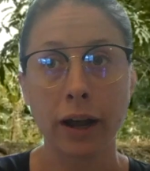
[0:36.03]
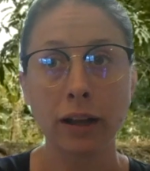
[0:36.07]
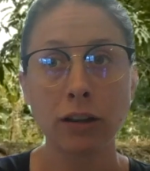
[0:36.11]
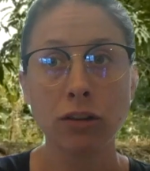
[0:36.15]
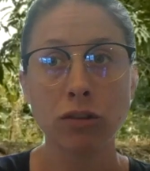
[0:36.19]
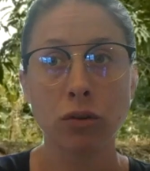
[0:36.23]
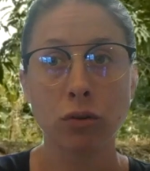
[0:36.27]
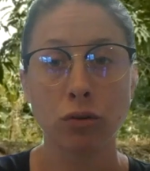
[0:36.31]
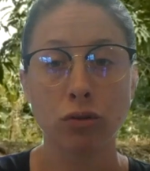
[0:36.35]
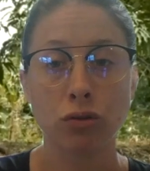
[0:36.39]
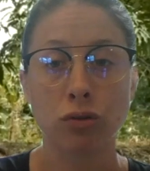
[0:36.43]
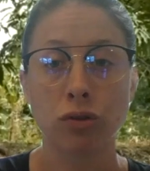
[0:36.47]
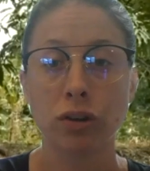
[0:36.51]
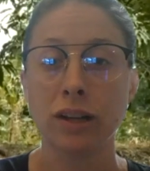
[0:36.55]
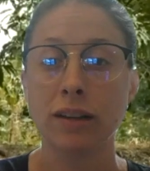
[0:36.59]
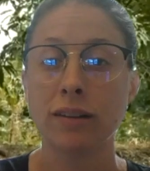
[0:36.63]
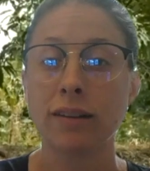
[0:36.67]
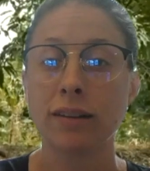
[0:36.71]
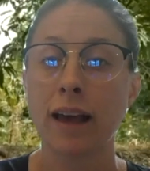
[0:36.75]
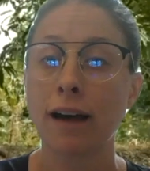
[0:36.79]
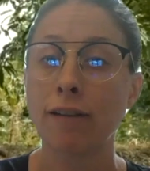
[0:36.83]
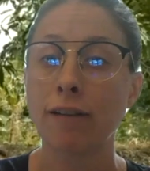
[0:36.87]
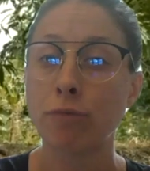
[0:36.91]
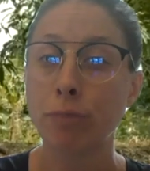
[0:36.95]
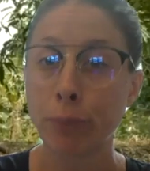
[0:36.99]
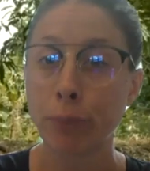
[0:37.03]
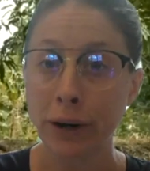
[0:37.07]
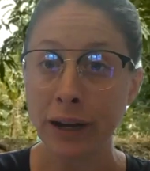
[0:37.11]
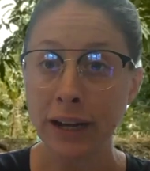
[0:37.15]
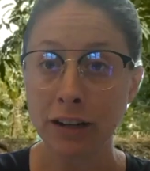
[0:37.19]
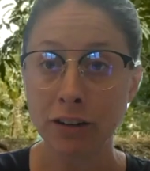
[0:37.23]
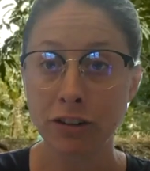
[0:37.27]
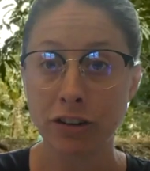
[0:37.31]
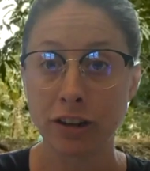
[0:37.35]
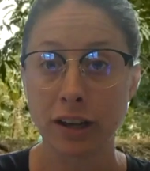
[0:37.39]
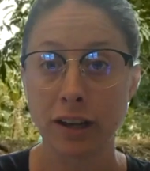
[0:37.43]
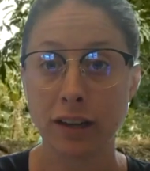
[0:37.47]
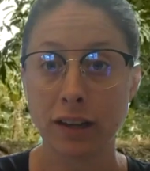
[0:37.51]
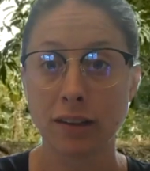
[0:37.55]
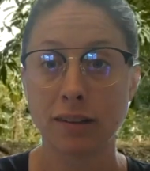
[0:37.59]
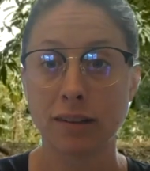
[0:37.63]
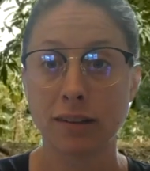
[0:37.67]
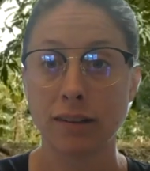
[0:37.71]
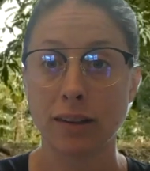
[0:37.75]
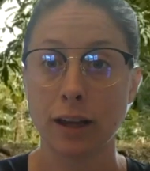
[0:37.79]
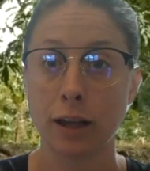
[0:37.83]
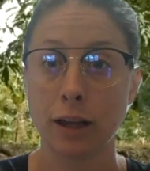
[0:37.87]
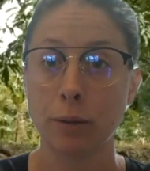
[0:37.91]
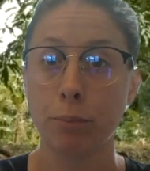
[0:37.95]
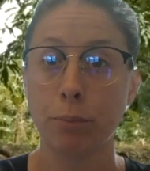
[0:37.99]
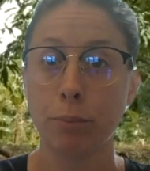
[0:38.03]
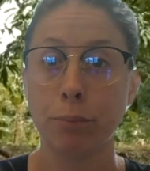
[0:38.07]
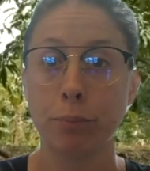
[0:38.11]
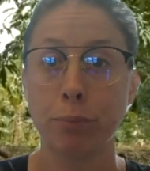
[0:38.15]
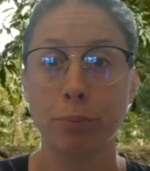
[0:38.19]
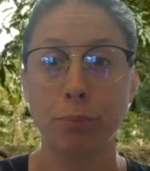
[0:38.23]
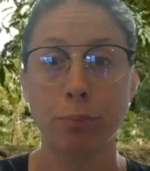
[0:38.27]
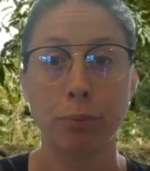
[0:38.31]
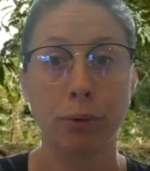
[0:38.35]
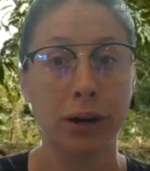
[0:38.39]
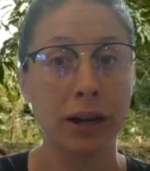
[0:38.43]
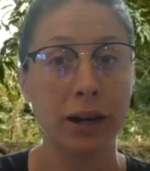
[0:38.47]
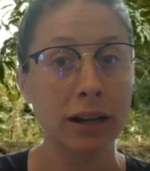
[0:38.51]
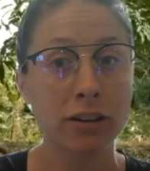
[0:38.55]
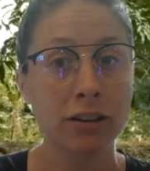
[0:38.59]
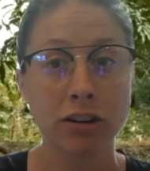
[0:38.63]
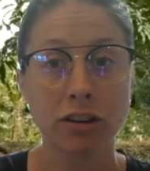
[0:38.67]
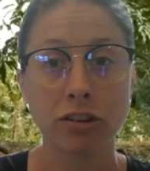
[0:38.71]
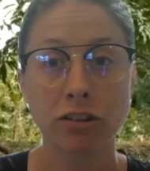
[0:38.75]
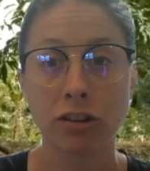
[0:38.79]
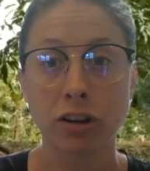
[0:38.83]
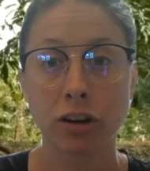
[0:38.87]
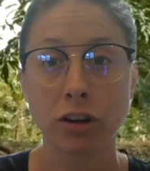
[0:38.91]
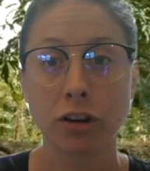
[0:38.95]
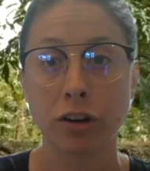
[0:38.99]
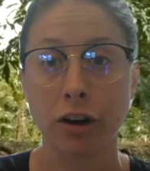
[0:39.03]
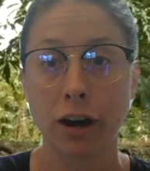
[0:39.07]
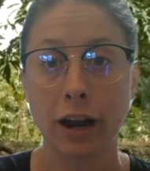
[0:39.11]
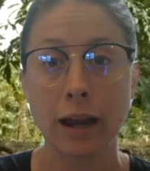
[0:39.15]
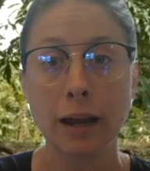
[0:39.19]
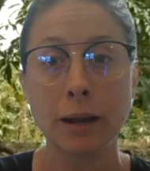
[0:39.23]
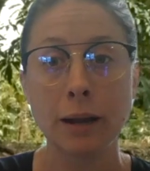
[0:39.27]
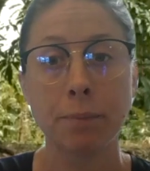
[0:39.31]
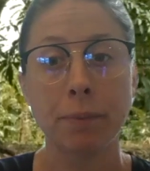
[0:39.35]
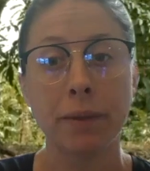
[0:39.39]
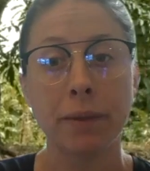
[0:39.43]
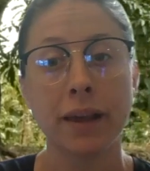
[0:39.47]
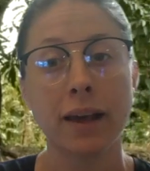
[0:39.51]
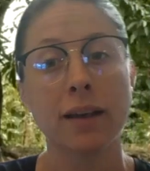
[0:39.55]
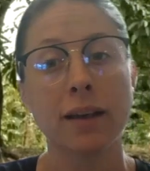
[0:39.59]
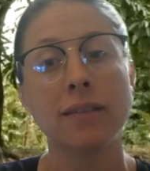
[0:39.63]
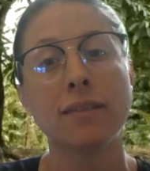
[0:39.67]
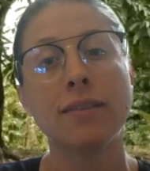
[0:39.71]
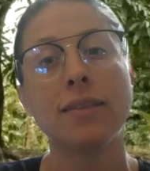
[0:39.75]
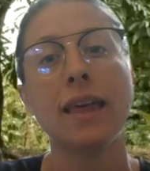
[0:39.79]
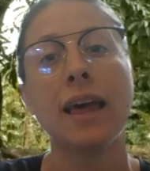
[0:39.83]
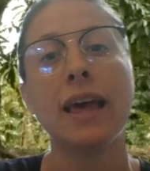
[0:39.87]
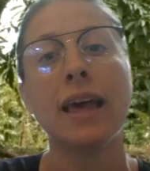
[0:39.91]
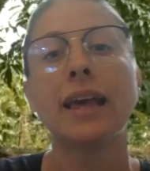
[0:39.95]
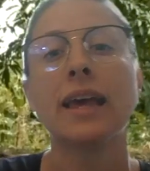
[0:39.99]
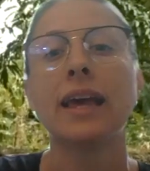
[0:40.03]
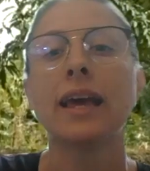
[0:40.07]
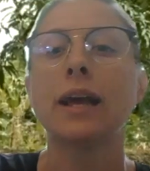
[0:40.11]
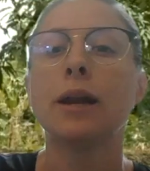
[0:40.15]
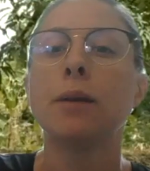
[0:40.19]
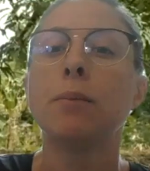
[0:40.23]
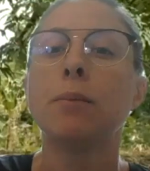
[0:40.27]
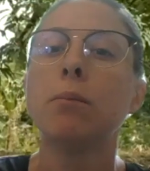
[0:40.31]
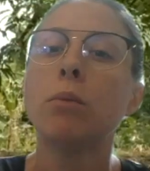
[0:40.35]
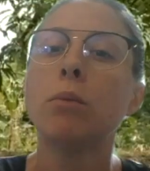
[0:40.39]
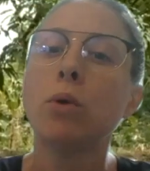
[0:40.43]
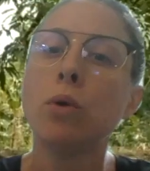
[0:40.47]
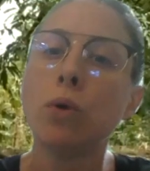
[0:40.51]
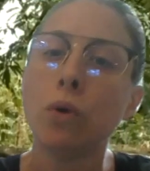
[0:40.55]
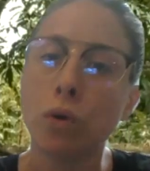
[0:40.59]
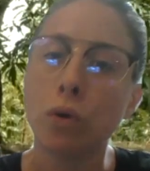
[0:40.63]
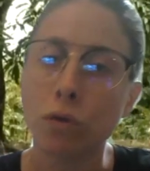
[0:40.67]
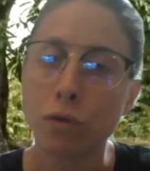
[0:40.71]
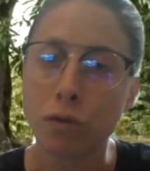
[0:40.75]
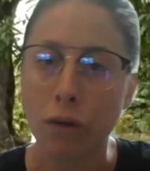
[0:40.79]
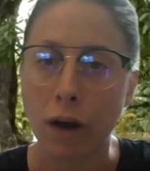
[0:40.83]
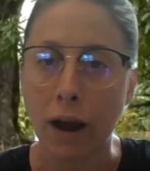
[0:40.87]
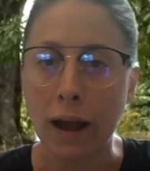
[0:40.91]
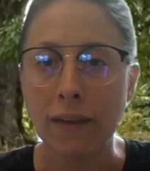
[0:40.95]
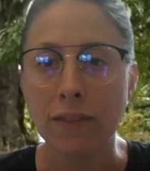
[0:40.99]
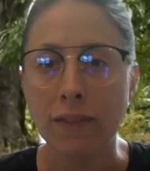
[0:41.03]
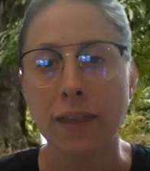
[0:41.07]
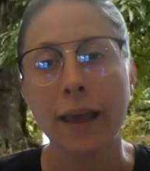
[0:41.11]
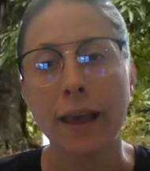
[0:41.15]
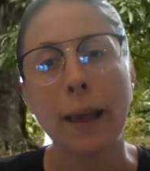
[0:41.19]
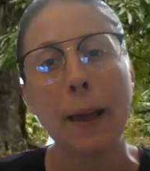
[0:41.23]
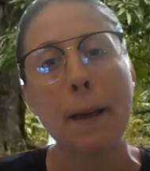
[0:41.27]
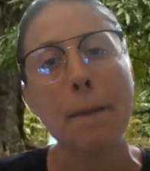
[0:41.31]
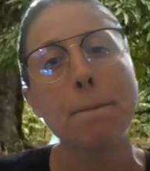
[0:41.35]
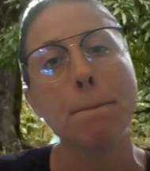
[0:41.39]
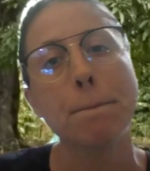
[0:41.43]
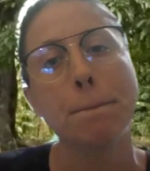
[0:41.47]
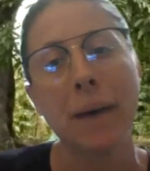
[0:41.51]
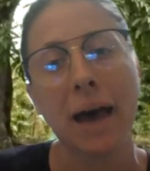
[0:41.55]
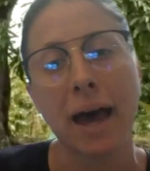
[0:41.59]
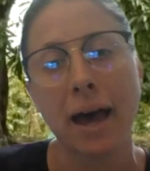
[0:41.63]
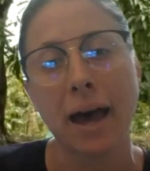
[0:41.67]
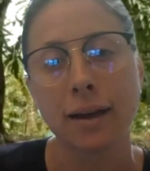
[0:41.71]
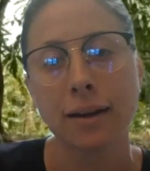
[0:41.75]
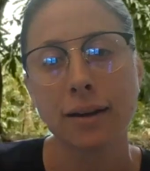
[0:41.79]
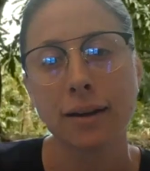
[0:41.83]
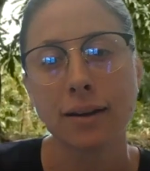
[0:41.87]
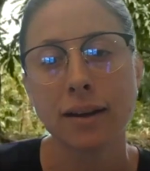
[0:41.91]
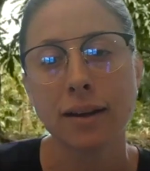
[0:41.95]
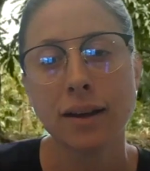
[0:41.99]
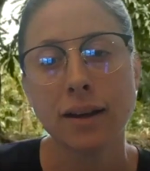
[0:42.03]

So trees have branches, and branches are great because they can move, right? They can bend.